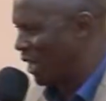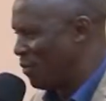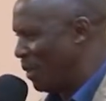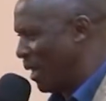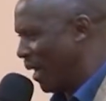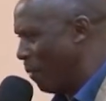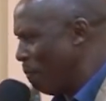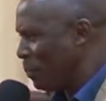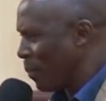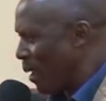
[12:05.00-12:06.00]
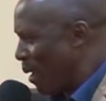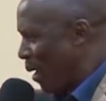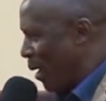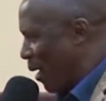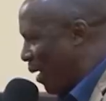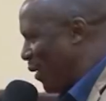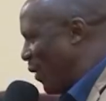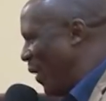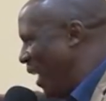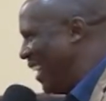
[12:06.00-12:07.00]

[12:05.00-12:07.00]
get me there. You,